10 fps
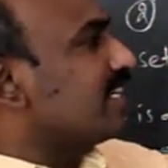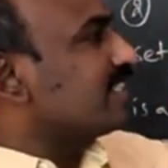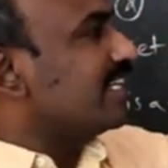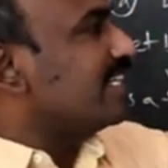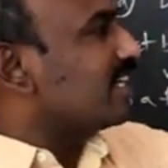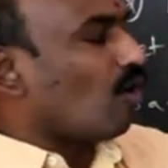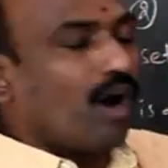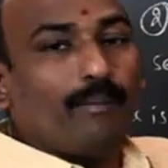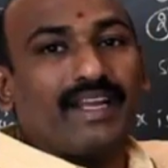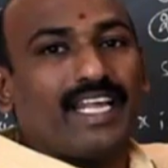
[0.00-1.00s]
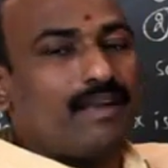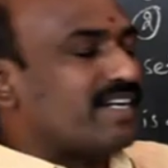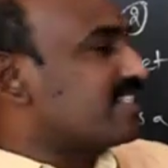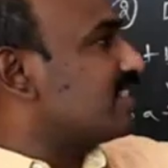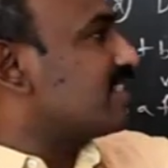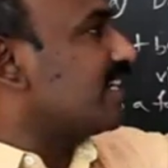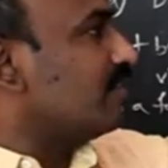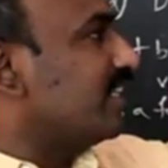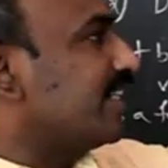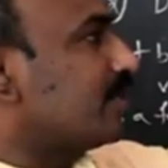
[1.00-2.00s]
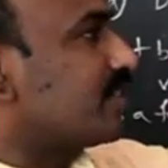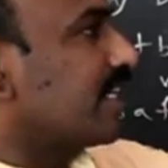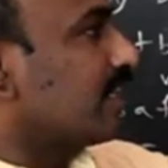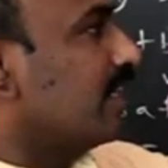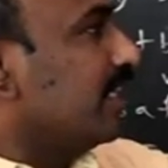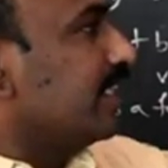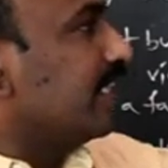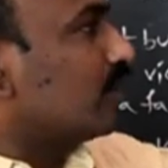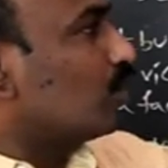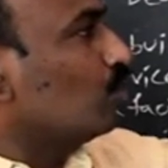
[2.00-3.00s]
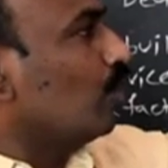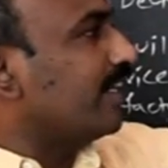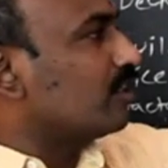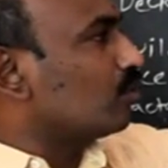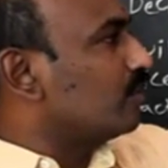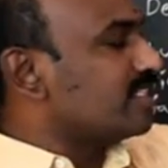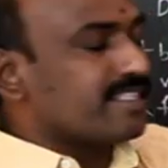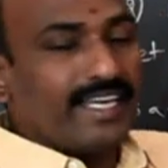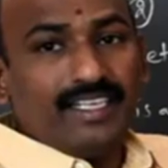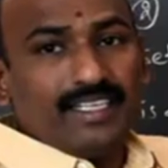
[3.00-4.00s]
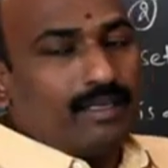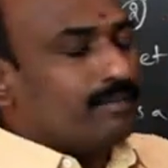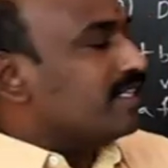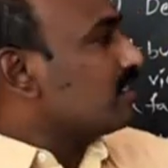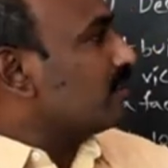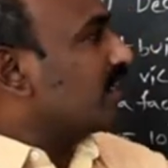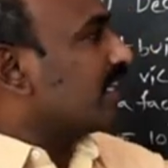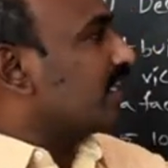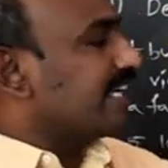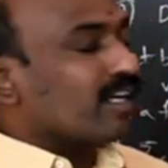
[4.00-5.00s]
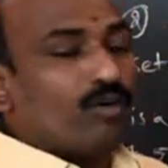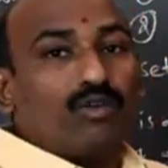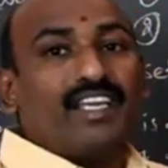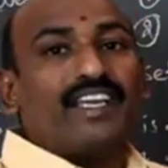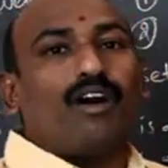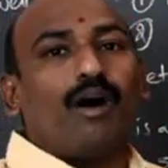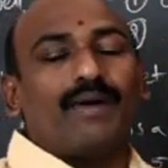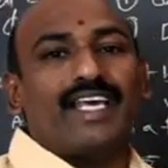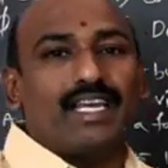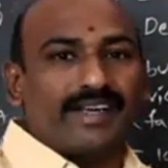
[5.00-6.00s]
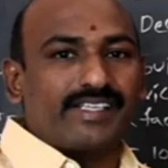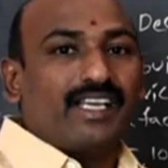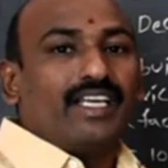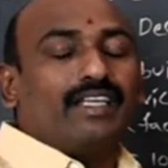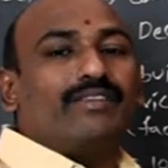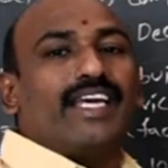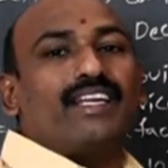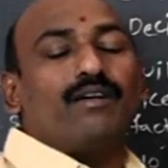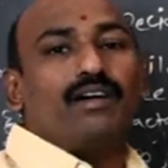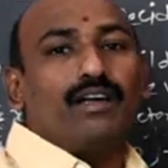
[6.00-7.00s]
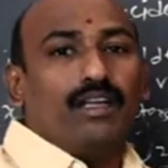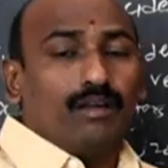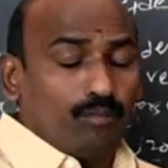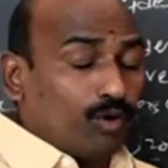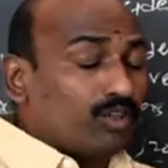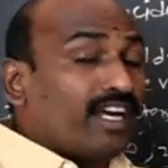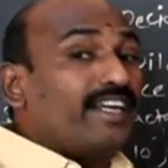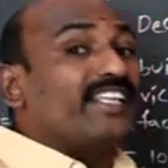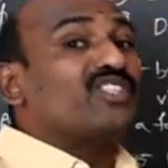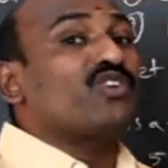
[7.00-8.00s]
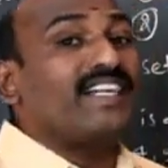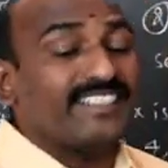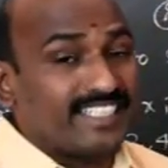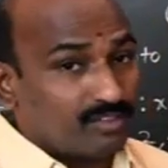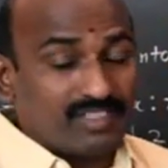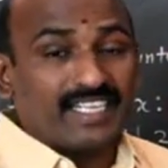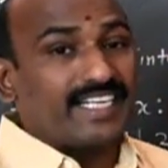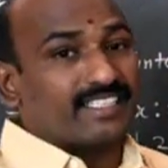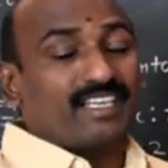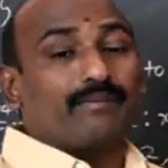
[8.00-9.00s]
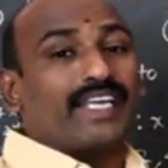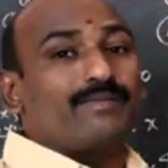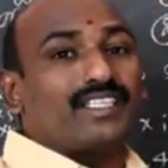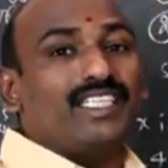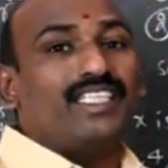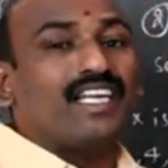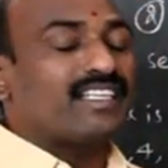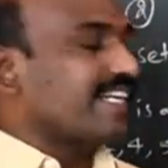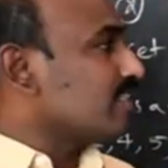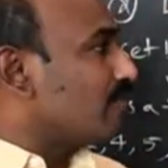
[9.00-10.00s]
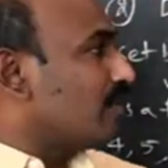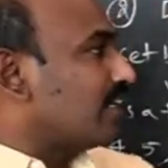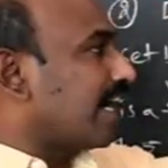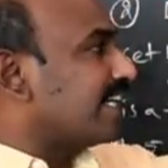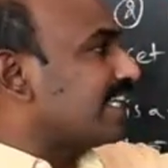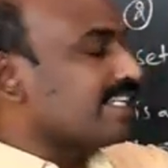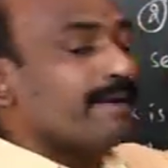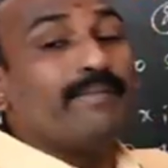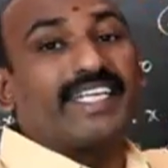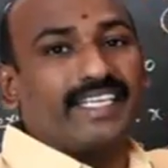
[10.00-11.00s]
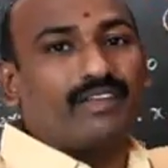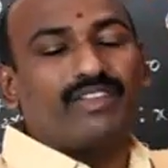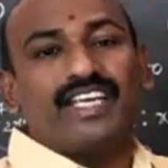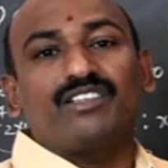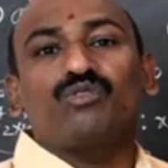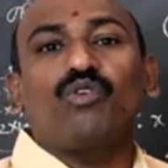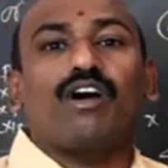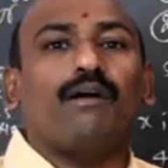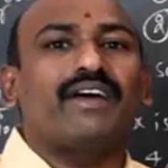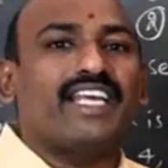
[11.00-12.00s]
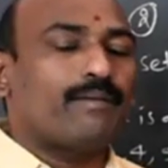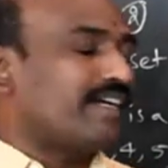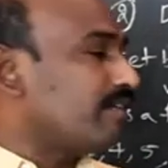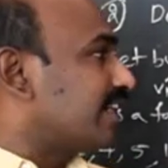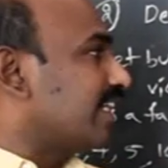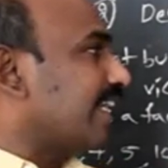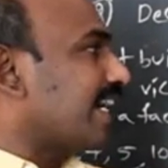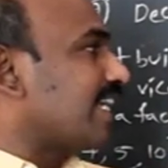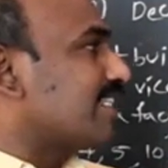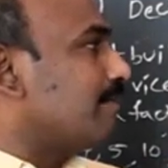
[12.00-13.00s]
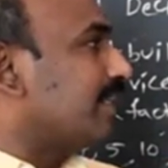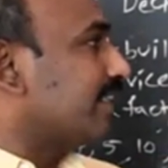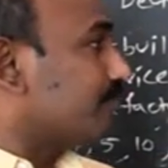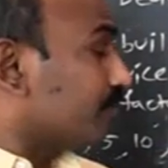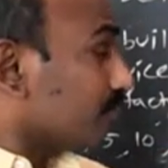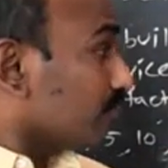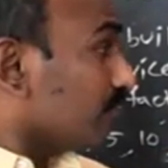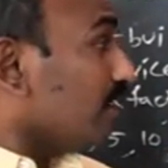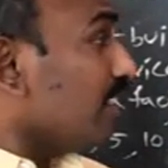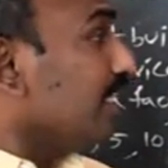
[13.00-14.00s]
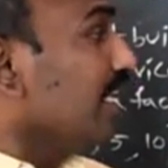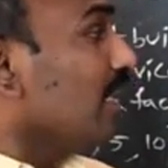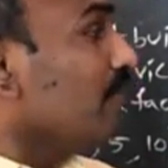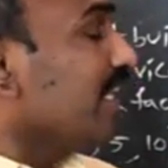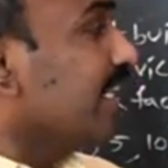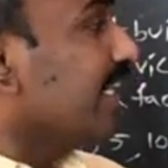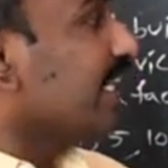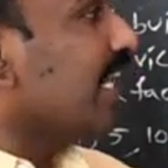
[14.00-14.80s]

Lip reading: is any common elements is there, we need to check. Here 2 and 2 is there, means we can take only common elements. If there are both are disjoint sets, we'll get sometimes. In that case we will write as empty. If there is no common element, we can take as empty. Here we can take